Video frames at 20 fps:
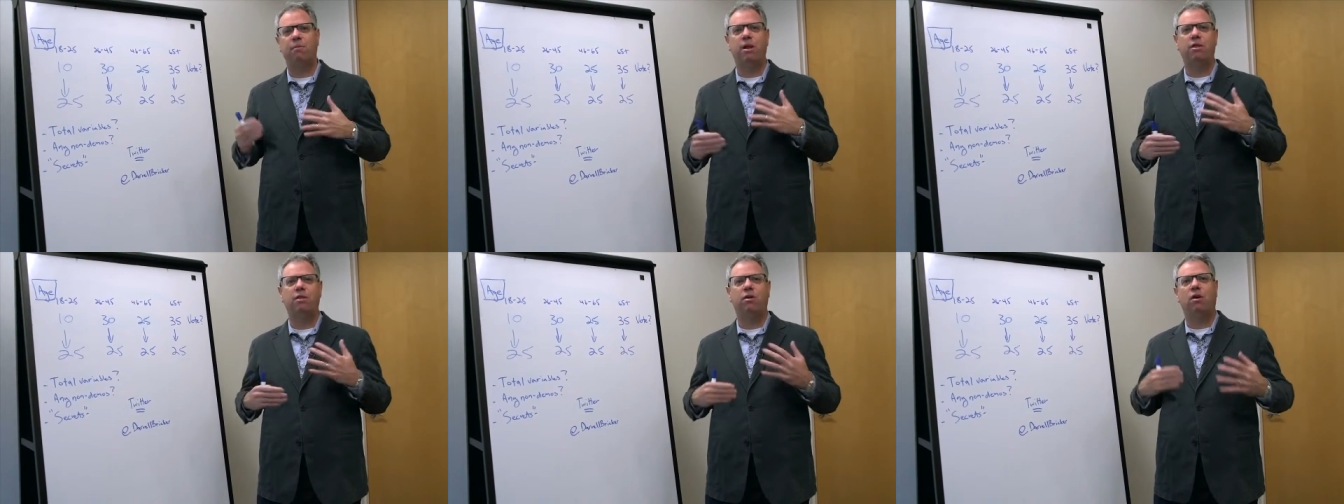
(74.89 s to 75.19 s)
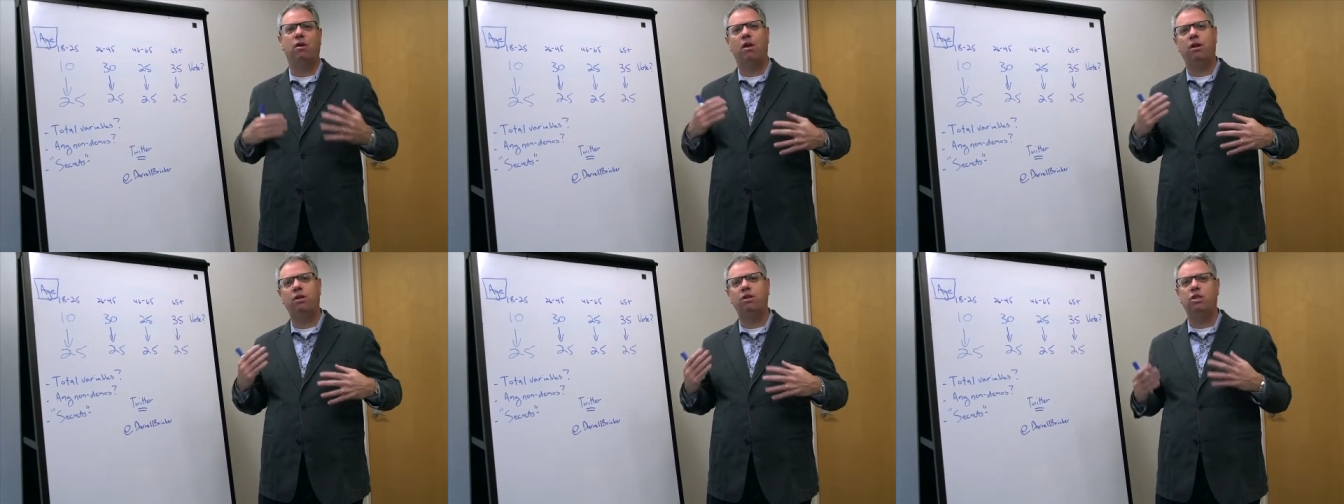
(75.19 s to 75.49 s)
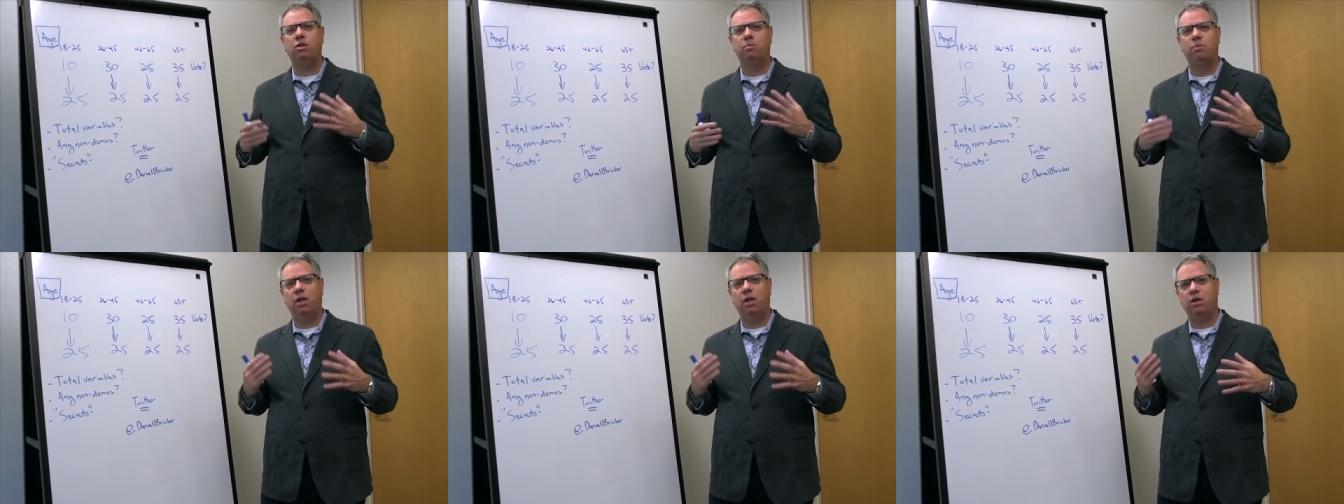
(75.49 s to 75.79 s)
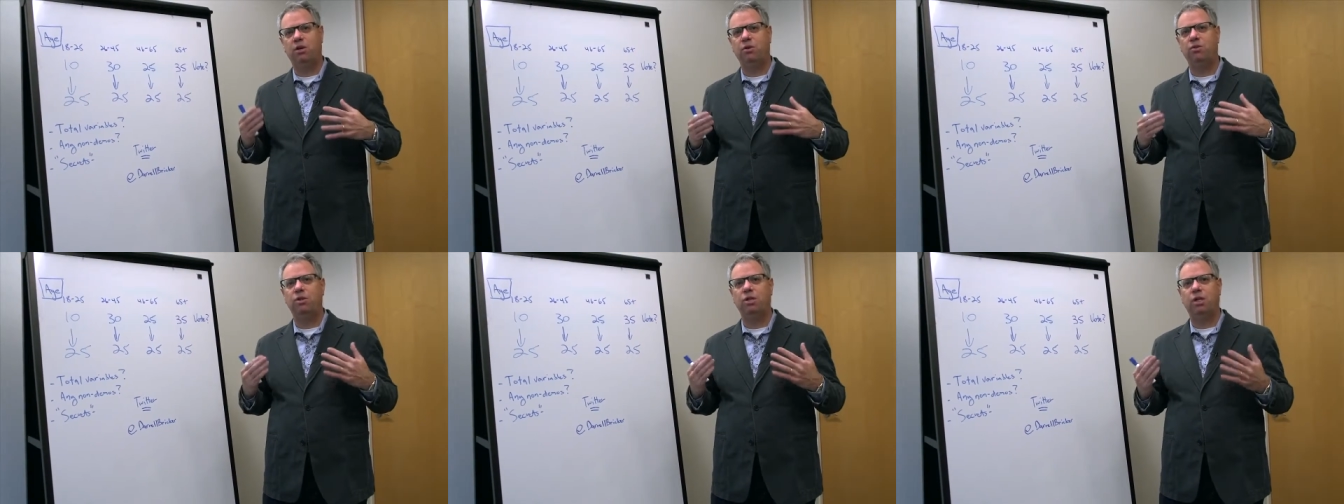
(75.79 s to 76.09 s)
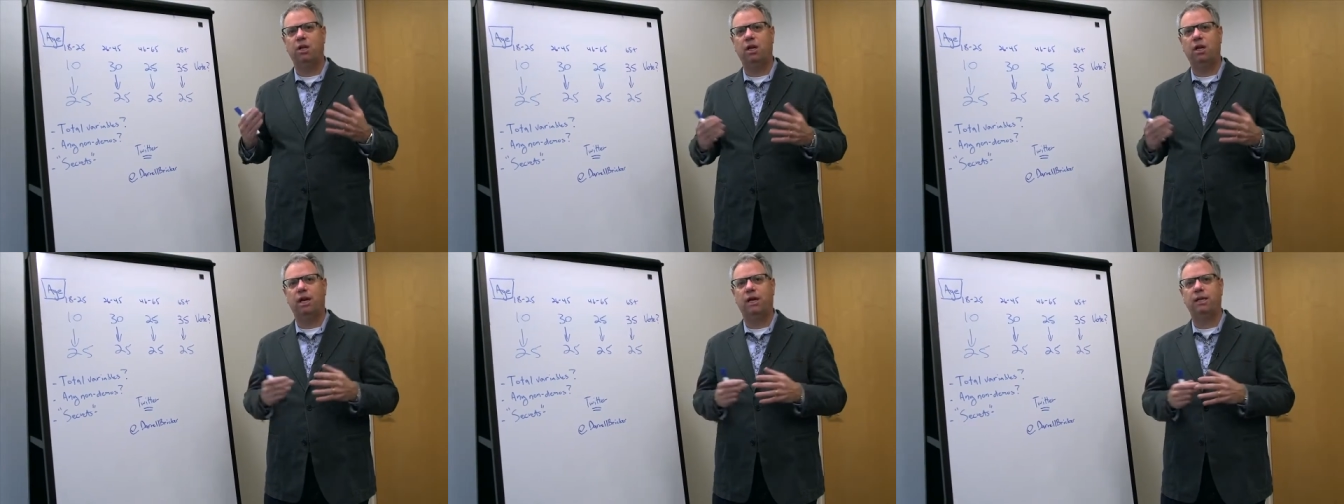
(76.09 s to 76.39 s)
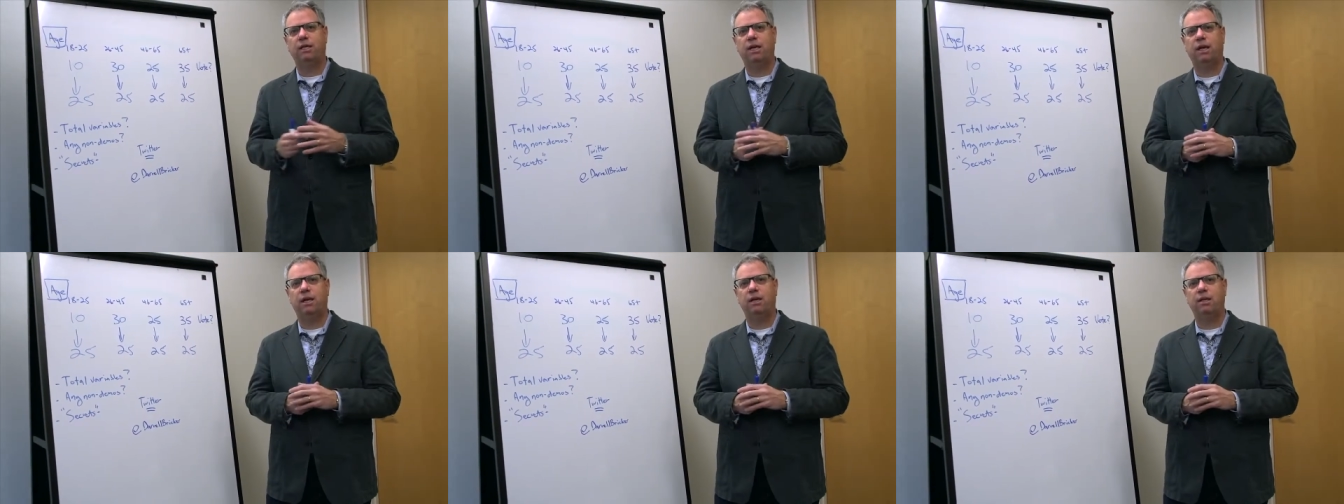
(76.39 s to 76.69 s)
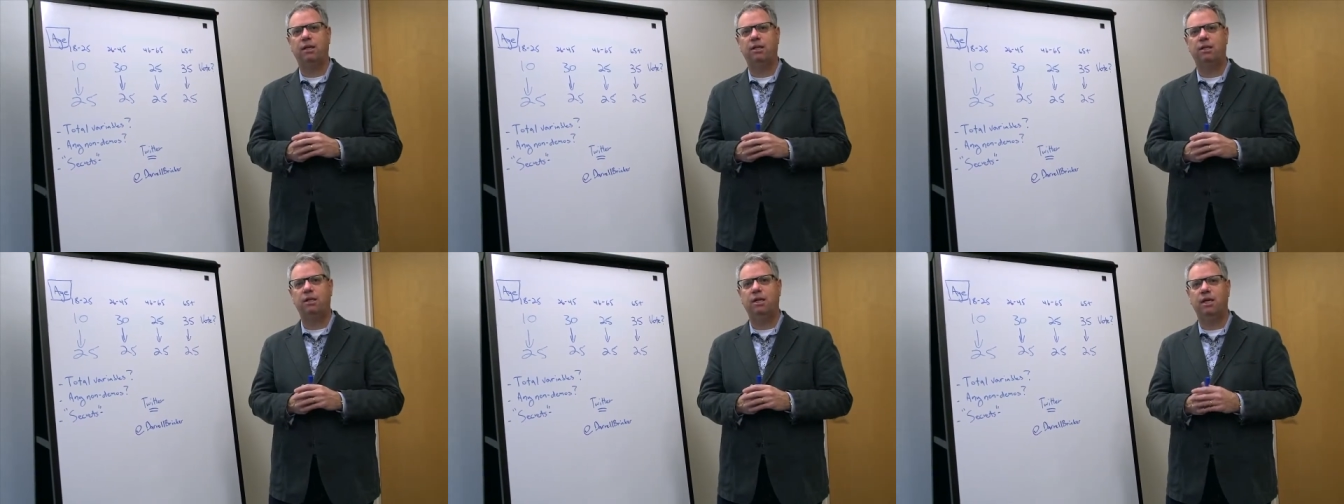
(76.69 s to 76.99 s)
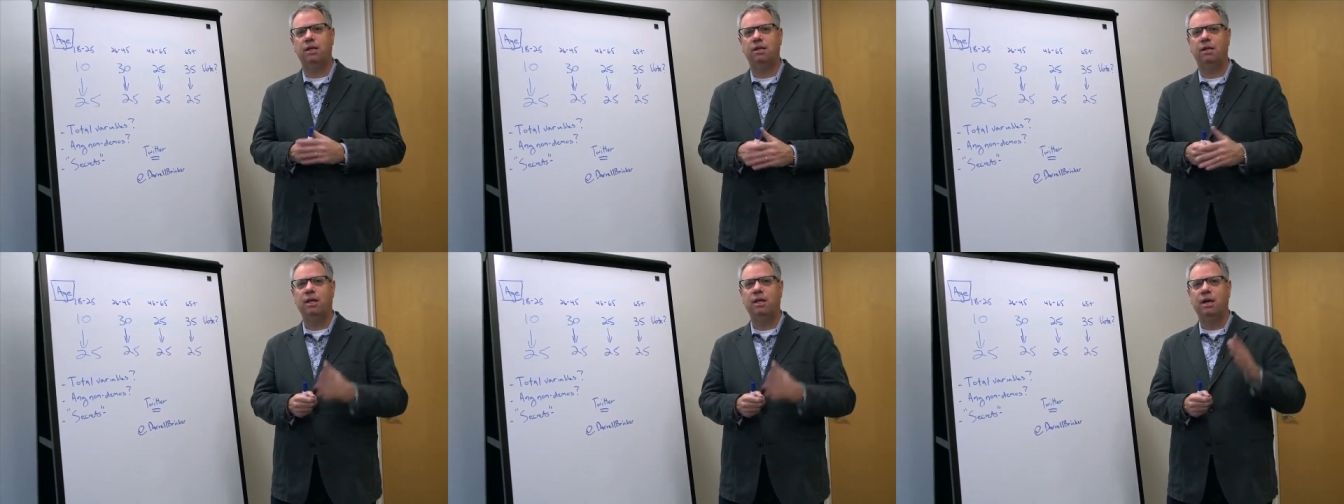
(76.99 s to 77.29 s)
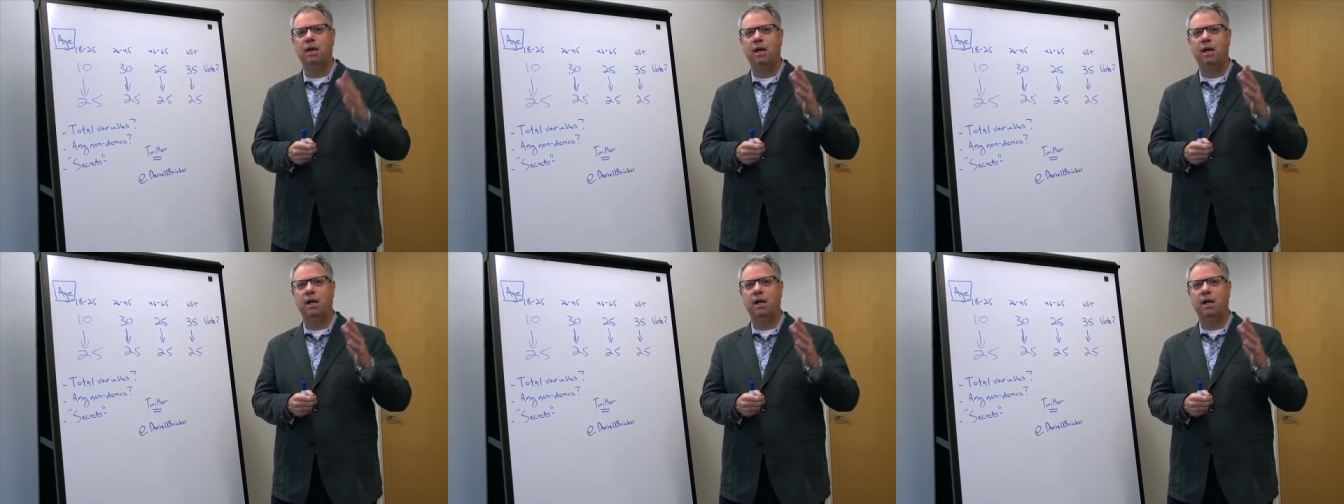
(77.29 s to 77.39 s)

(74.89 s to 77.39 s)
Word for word: methodologies being used to collect data these days,